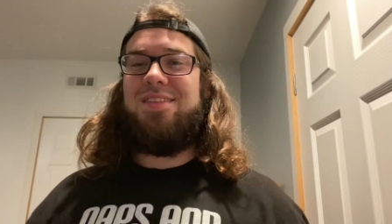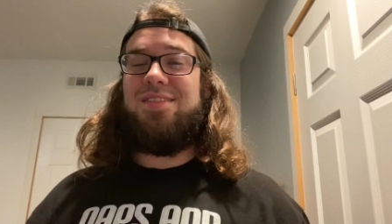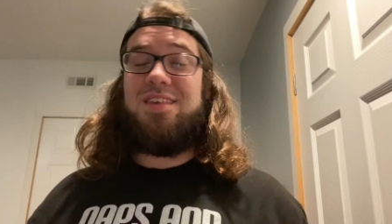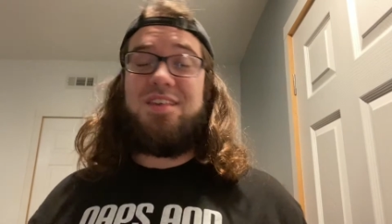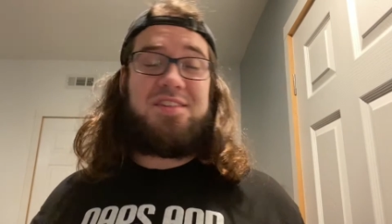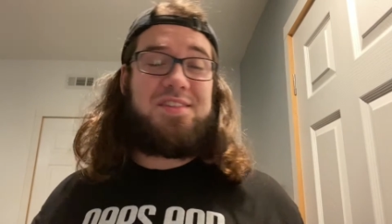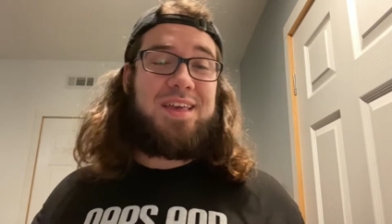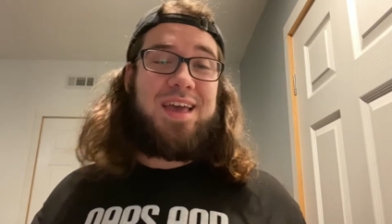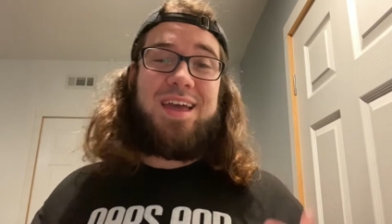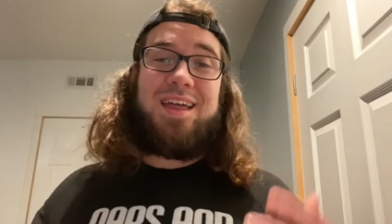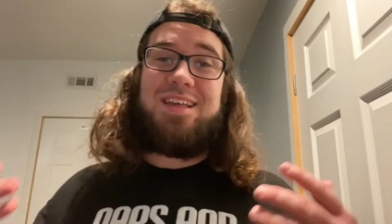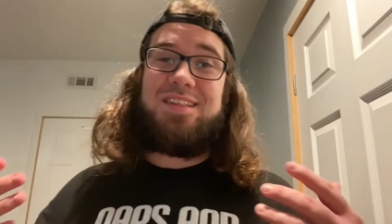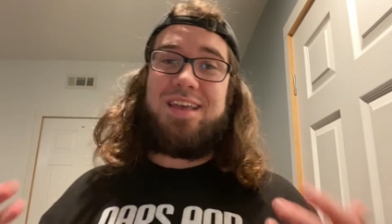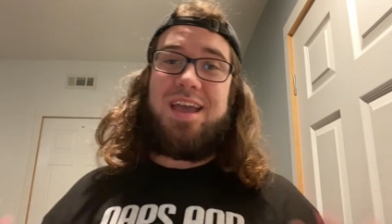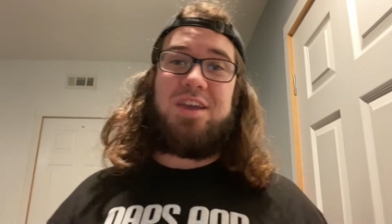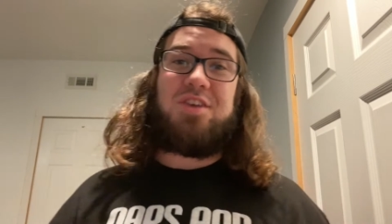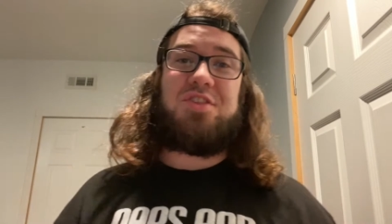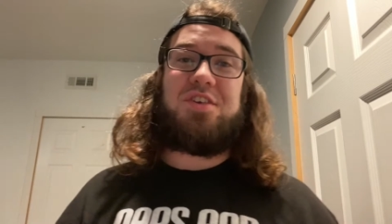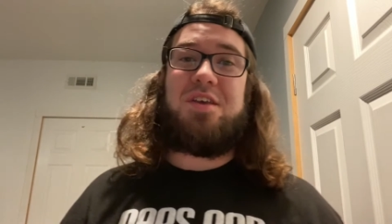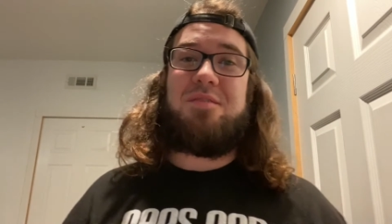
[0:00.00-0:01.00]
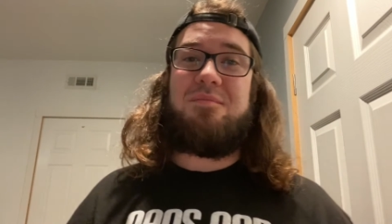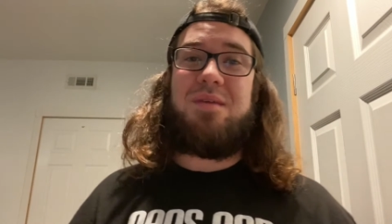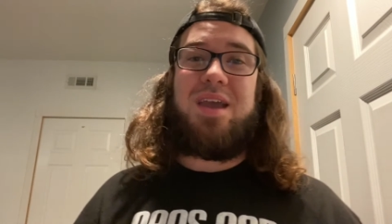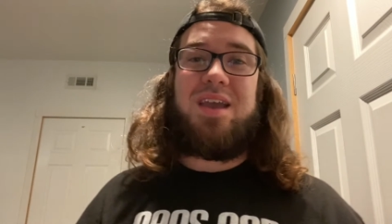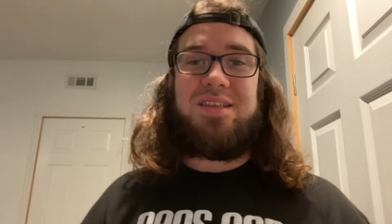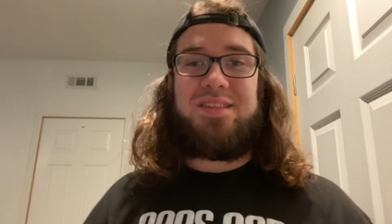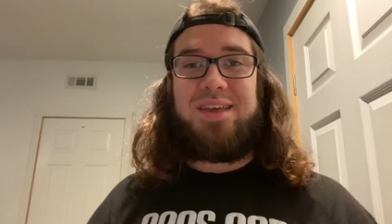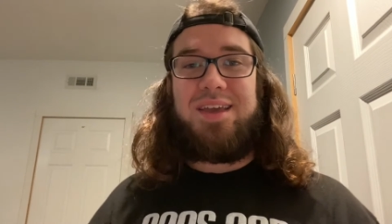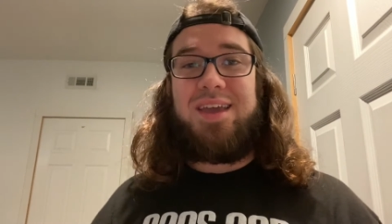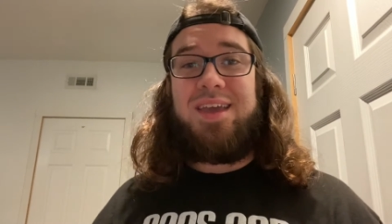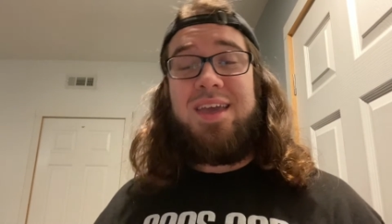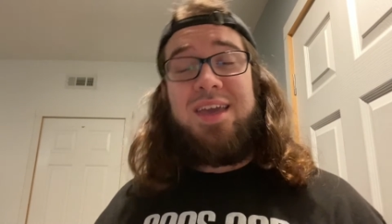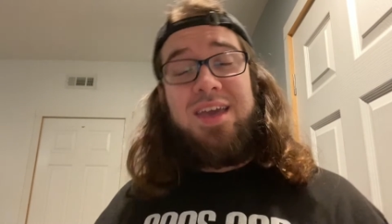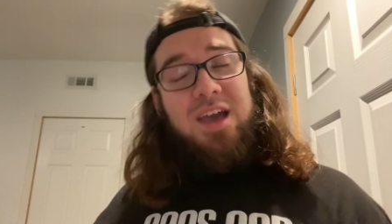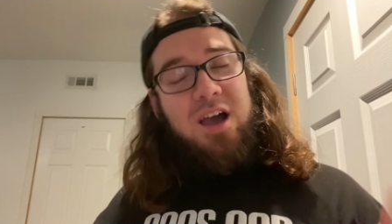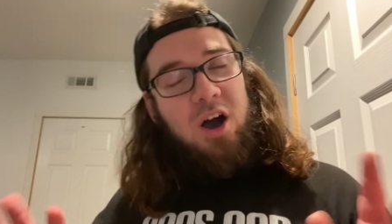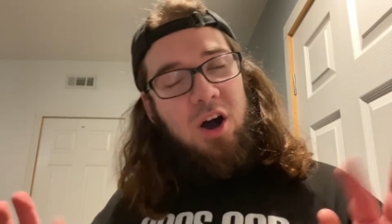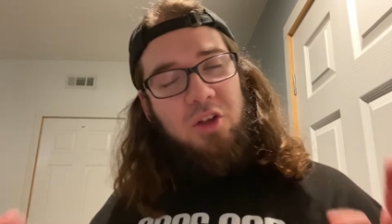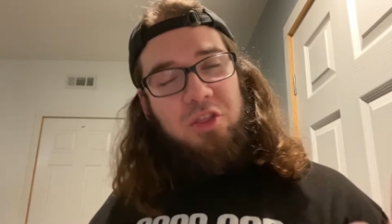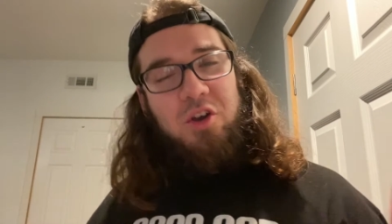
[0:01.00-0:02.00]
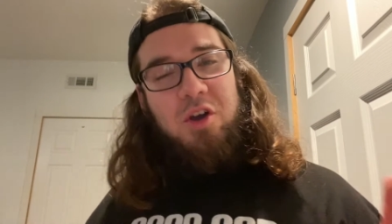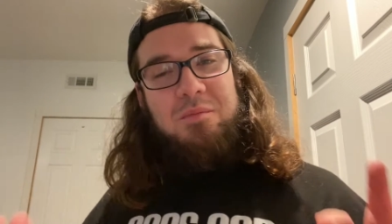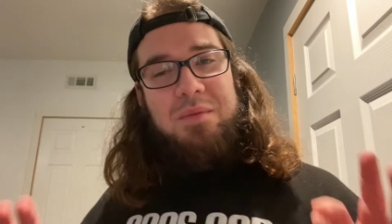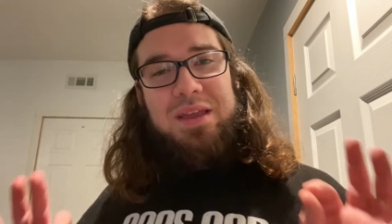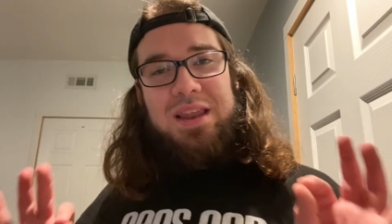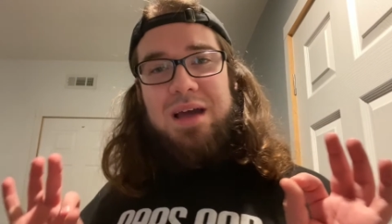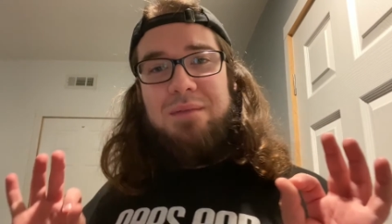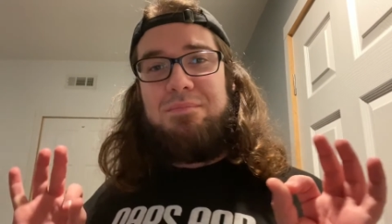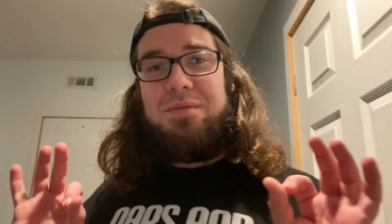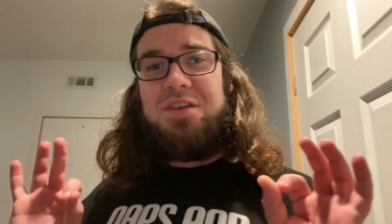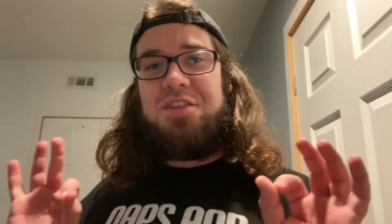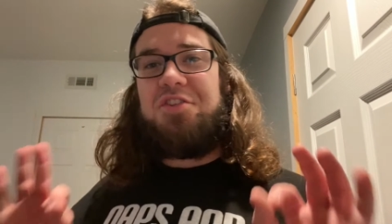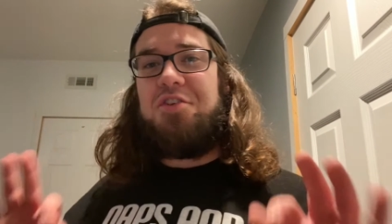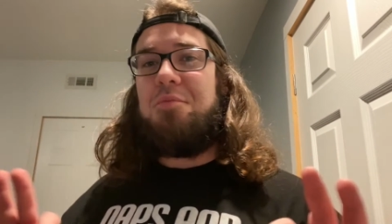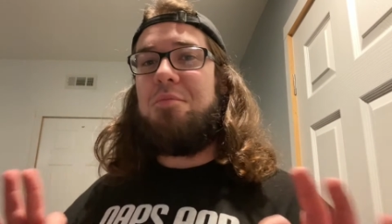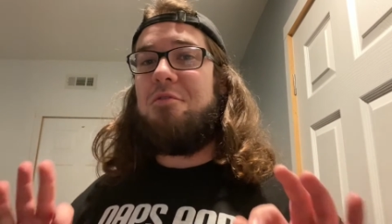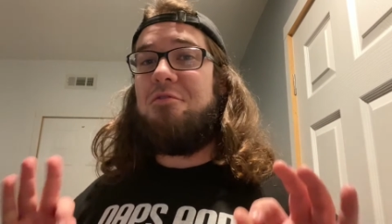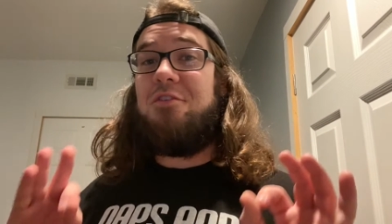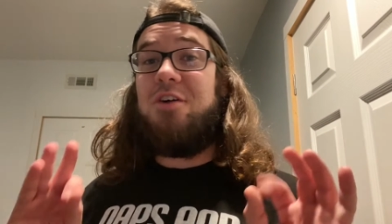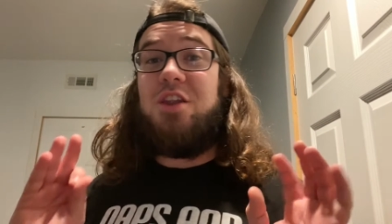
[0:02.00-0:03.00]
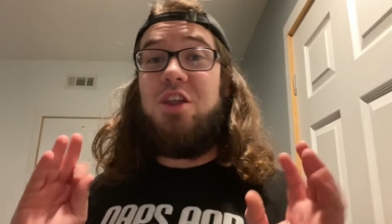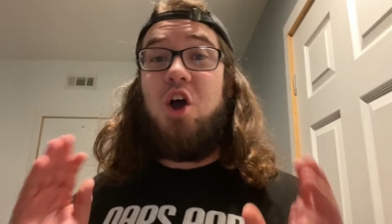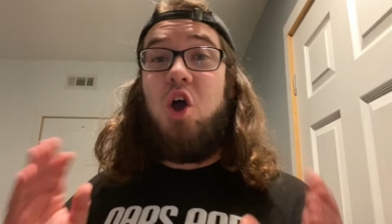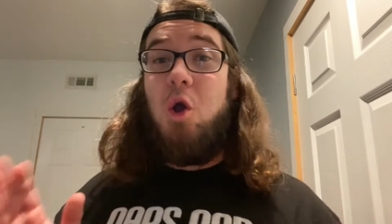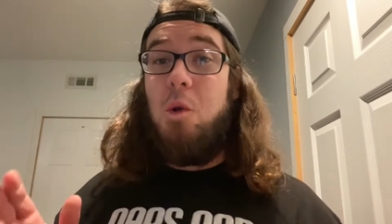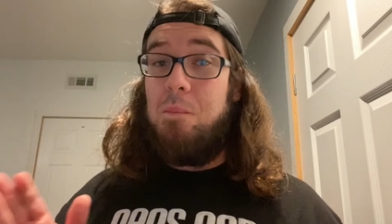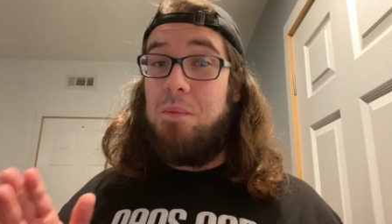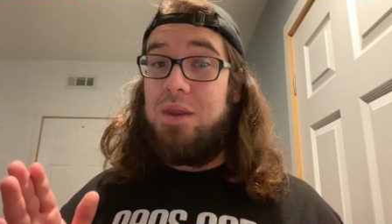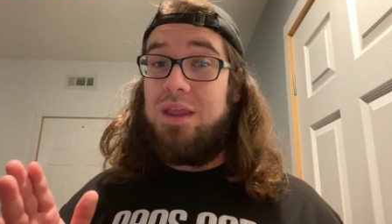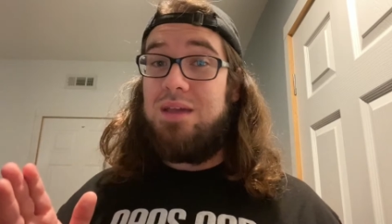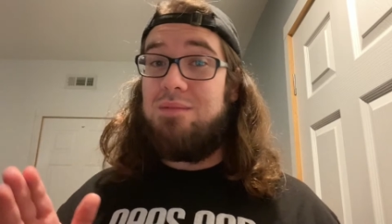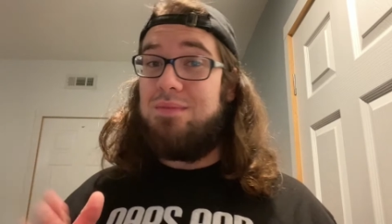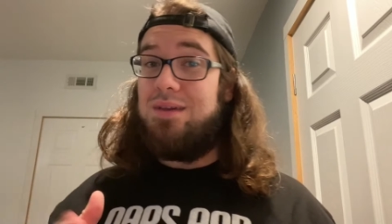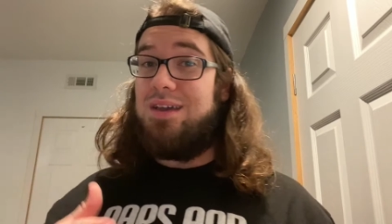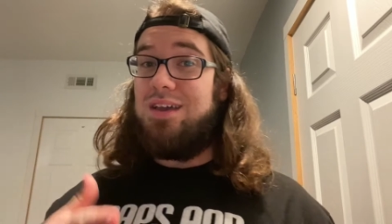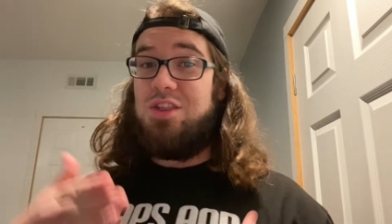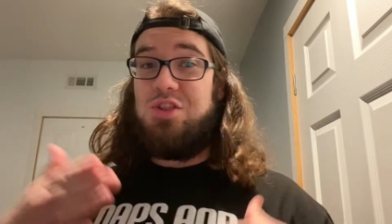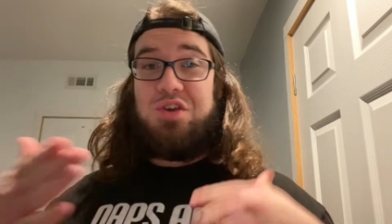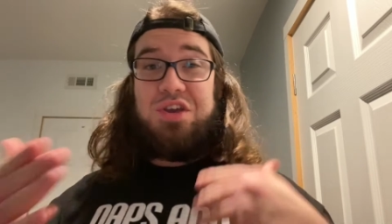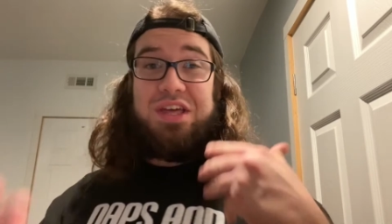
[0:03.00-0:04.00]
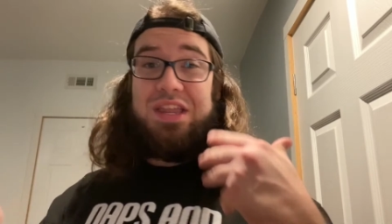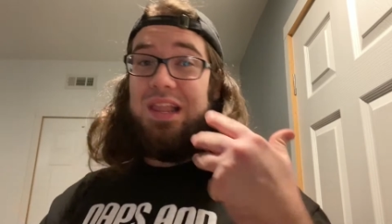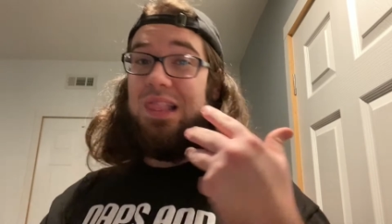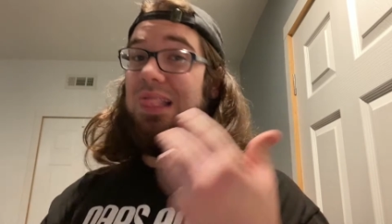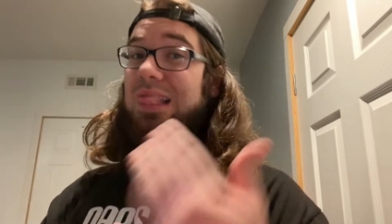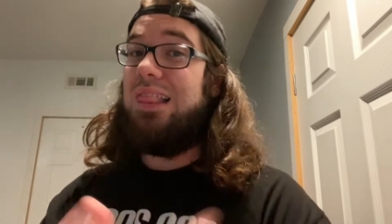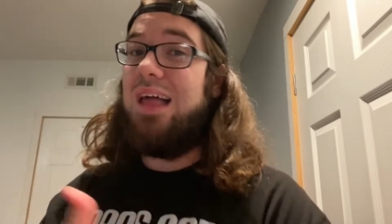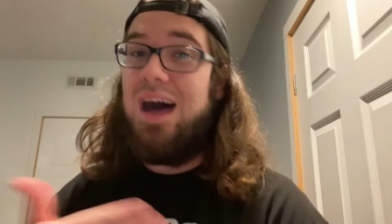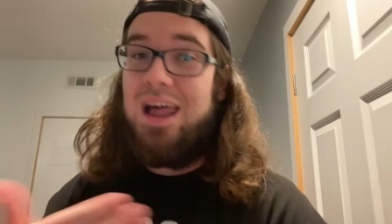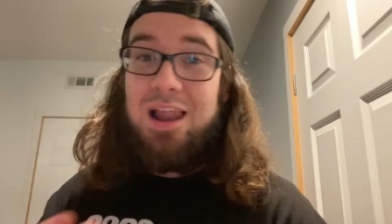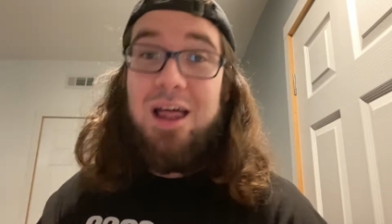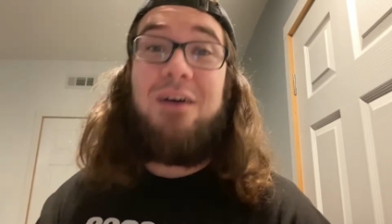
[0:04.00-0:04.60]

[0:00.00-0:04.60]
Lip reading: This set is actually amazing, although it may not be super fun opening because you get a lot